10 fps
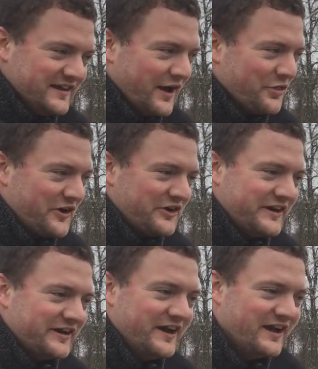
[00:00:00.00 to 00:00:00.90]
Now they are
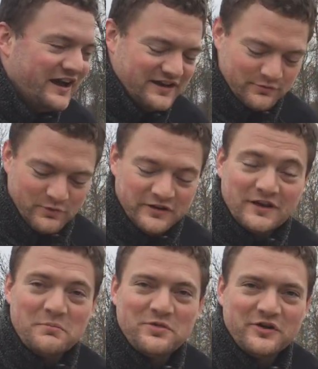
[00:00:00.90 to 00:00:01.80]
here. I didn't want to
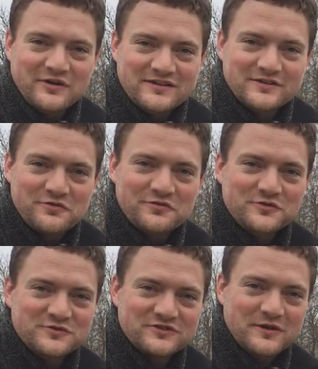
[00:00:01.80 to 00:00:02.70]
dump the rest of the
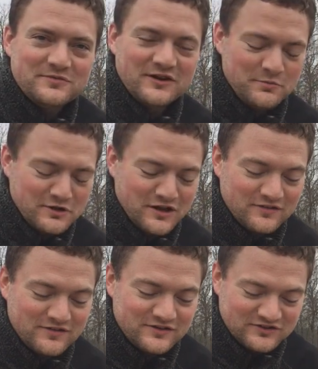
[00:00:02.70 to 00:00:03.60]
food scraps here
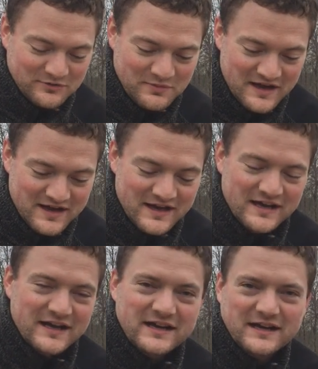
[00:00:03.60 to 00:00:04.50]
because there's some
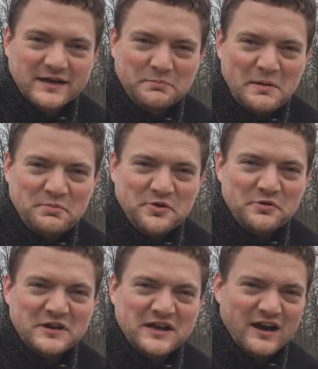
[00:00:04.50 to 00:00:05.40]

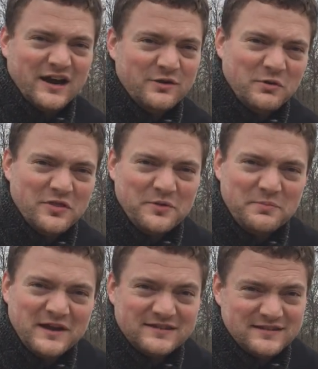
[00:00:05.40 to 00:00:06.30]
pepperoni here. I don't want the
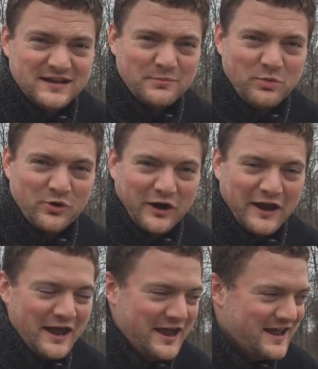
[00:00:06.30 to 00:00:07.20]
pigs eating pork.
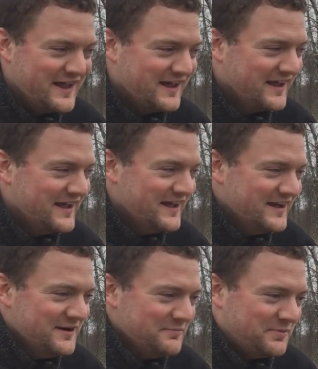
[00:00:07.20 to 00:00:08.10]

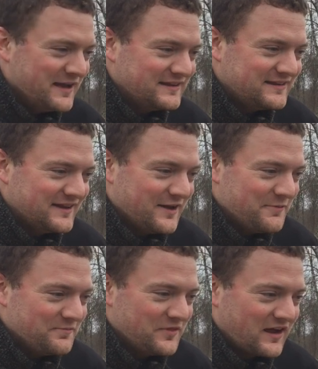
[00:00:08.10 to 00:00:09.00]
But
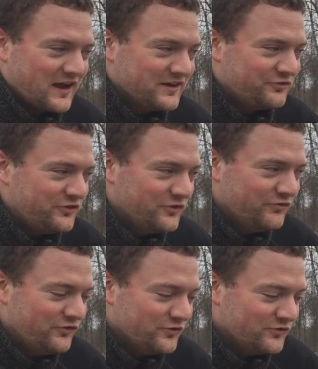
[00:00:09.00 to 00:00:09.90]
they got a few
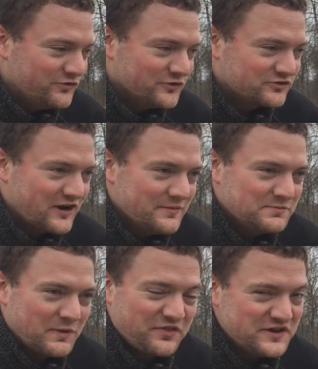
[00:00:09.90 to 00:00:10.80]
food scraps,
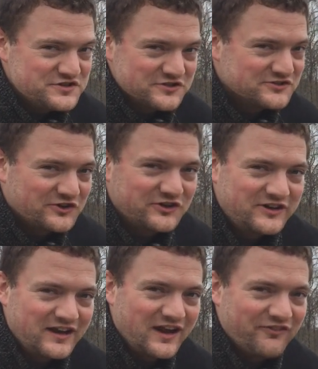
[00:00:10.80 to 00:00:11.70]
but they should start
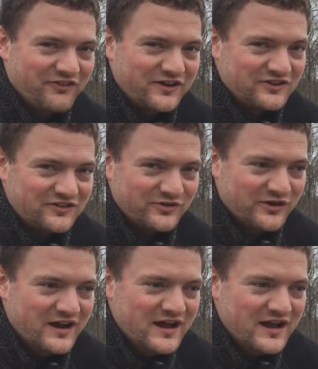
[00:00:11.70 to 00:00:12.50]
digging very soon.